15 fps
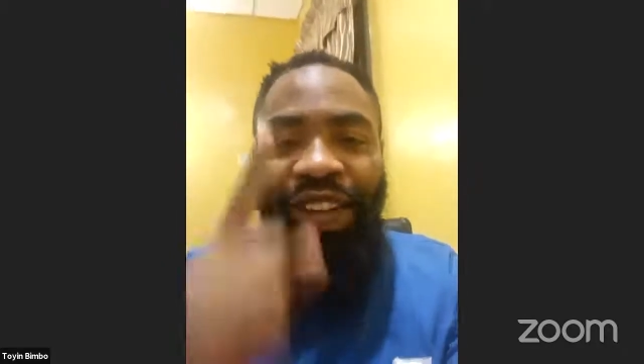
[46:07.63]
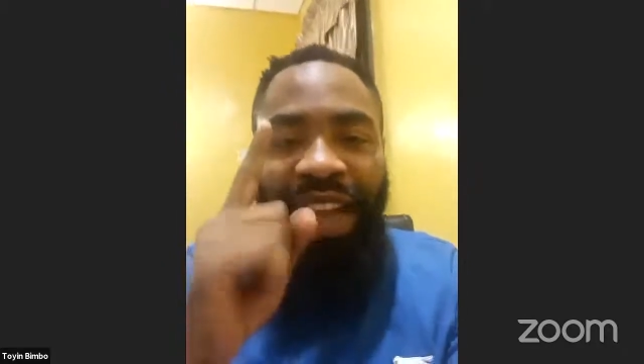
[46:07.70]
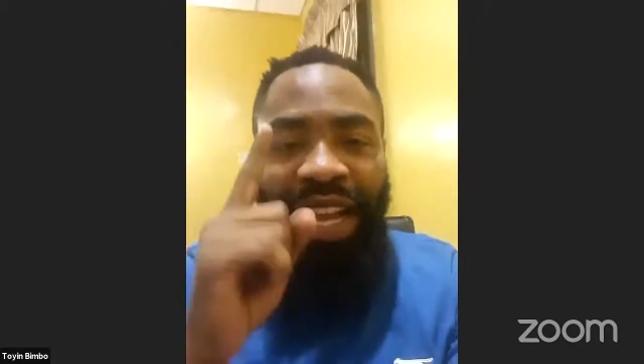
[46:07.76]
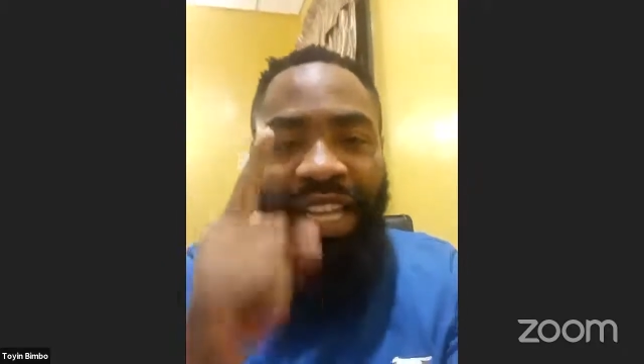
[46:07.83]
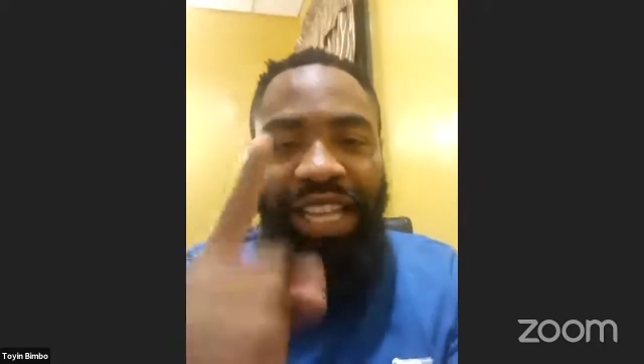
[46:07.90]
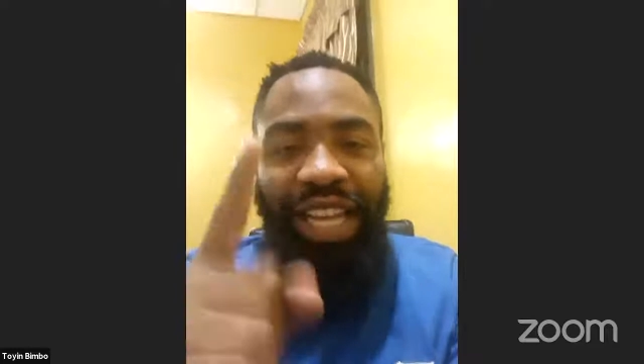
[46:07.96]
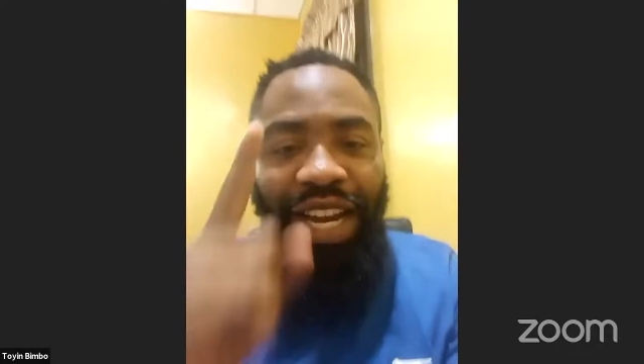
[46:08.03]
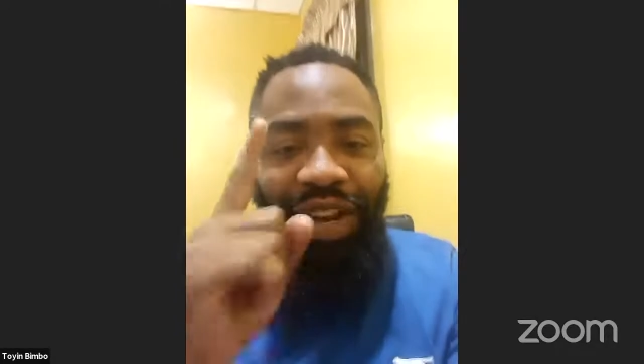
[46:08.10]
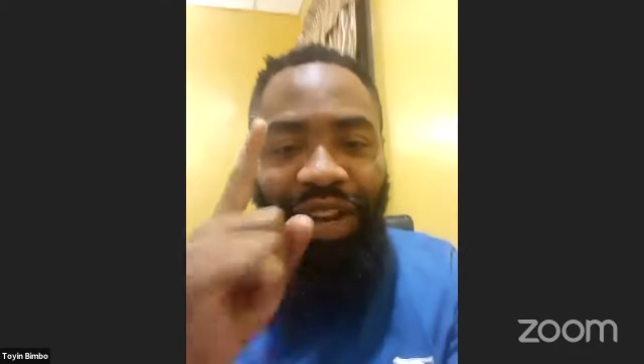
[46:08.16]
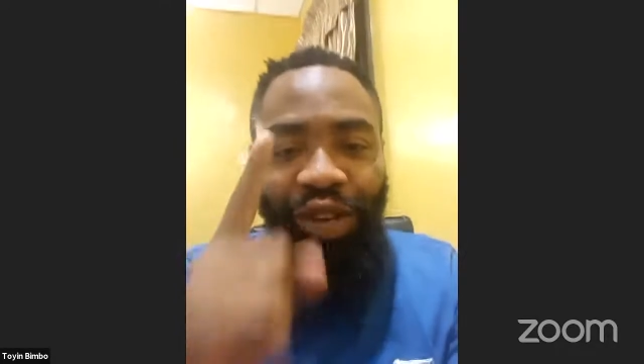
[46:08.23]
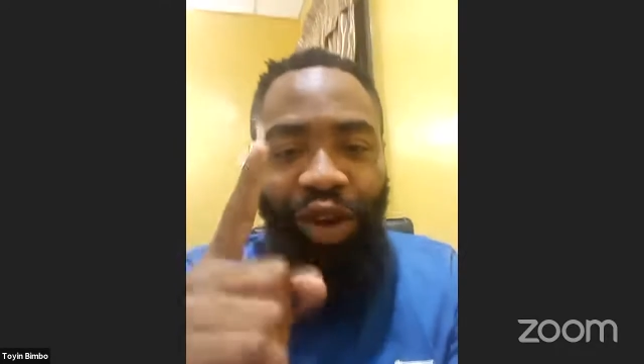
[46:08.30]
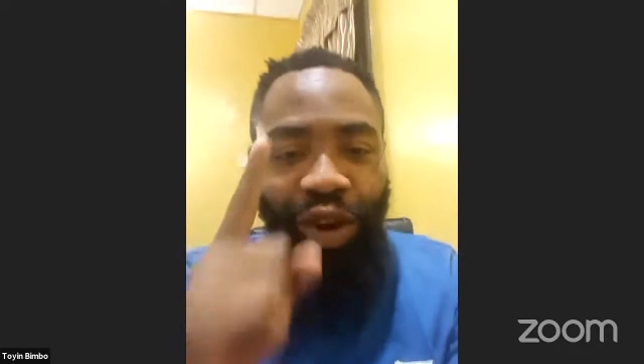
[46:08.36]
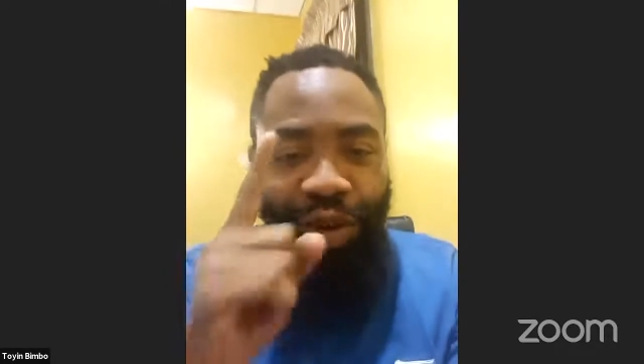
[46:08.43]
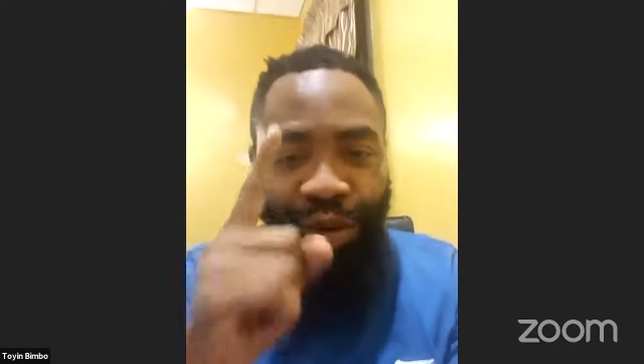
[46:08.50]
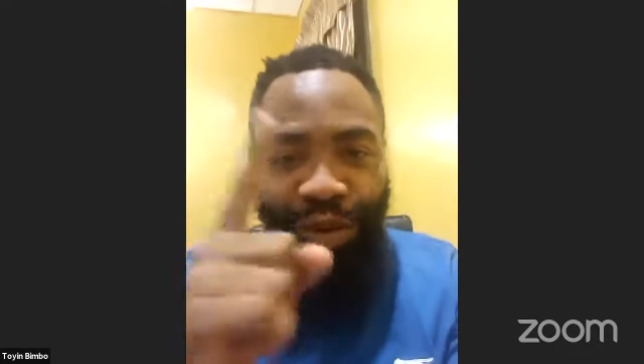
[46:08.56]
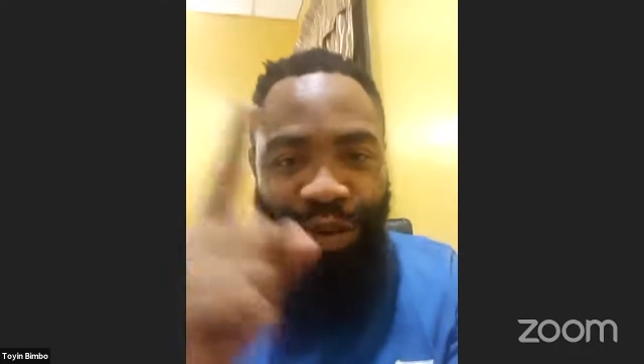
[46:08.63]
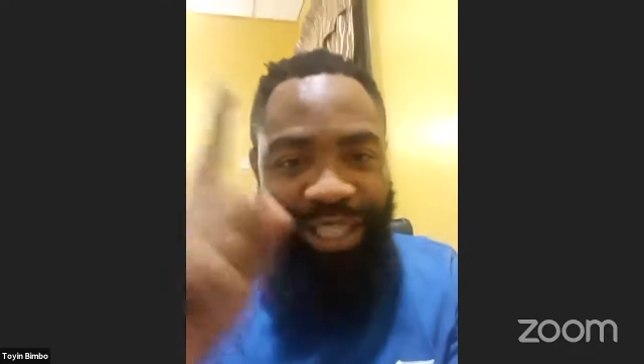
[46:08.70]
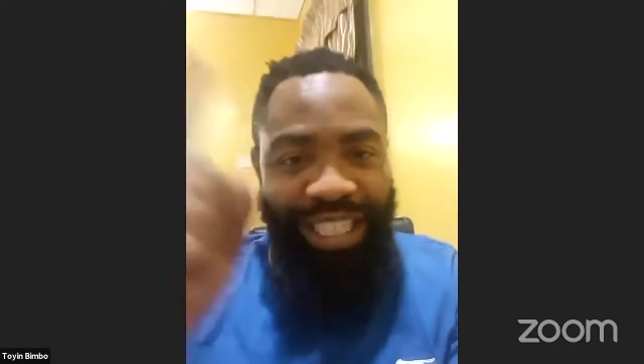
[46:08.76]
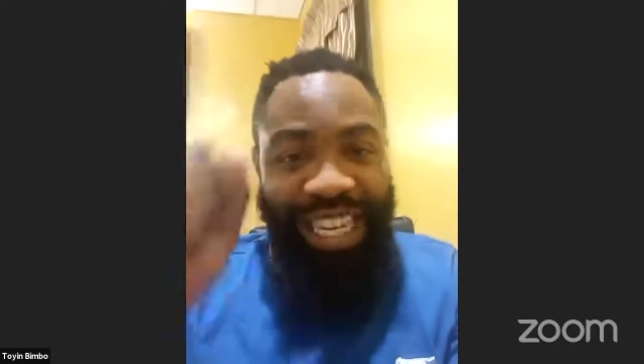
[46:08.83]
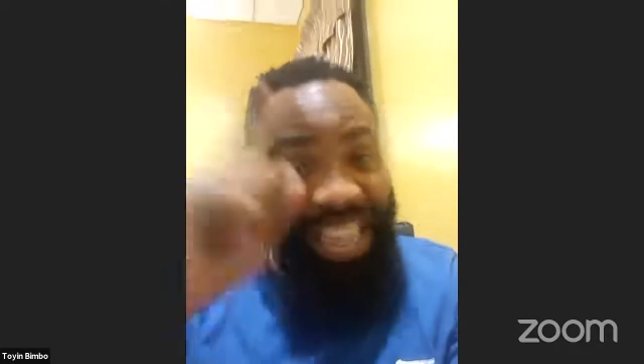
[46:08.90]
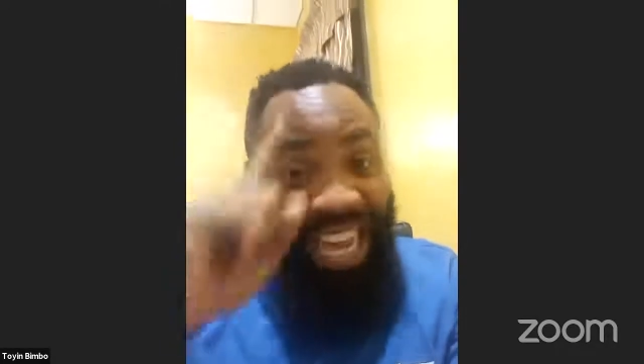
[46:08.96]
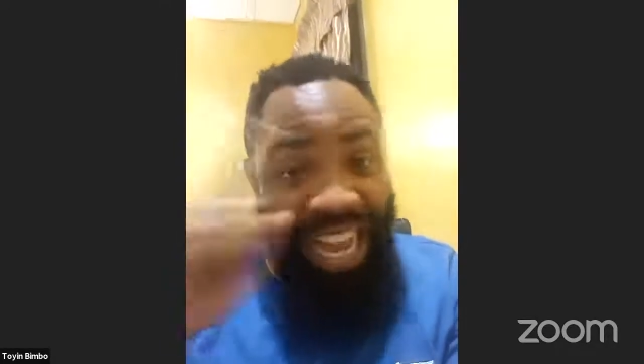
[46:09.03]
a year ago, Oronko
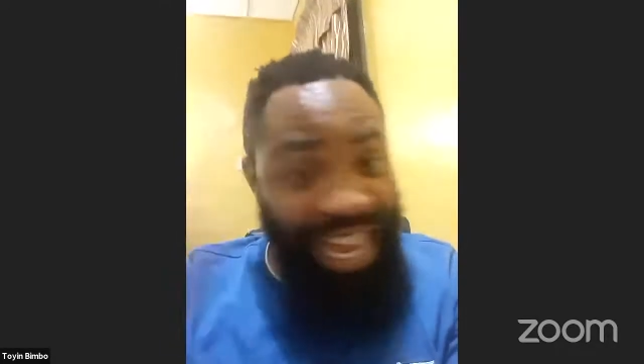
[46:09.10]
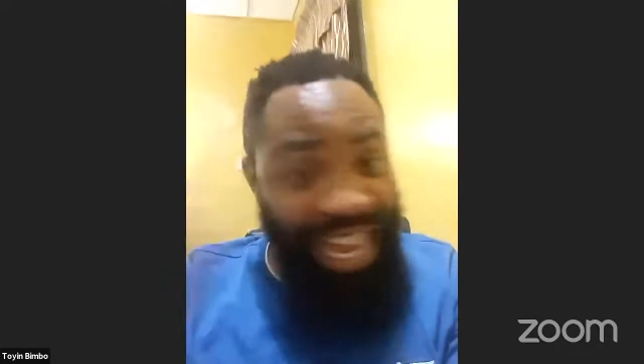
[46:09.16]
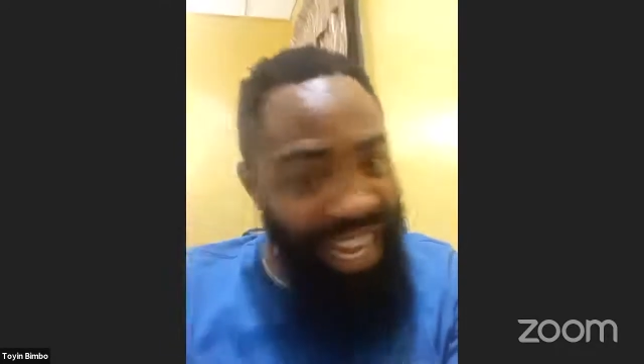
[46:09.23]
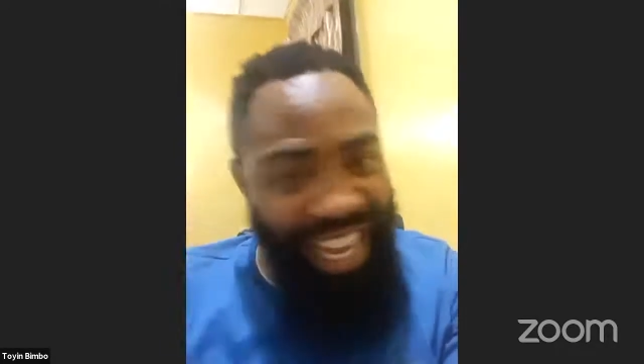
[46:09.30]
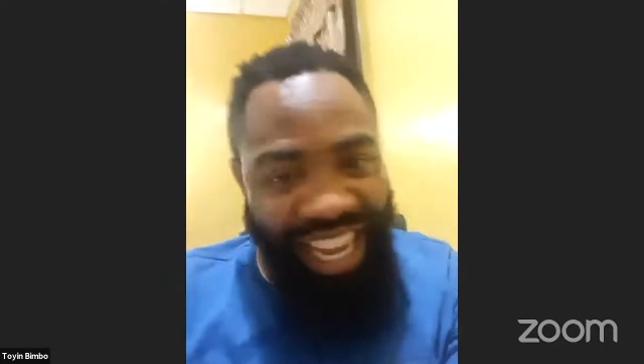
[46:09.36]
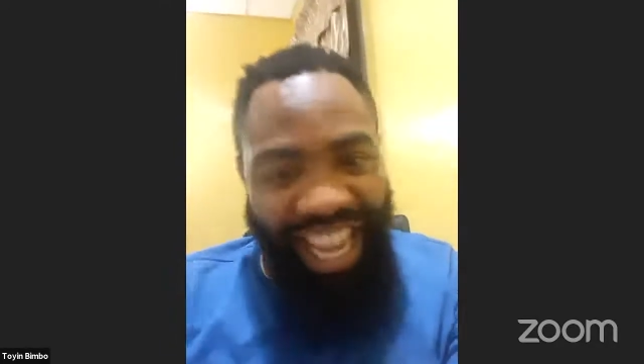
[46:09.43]
Jega.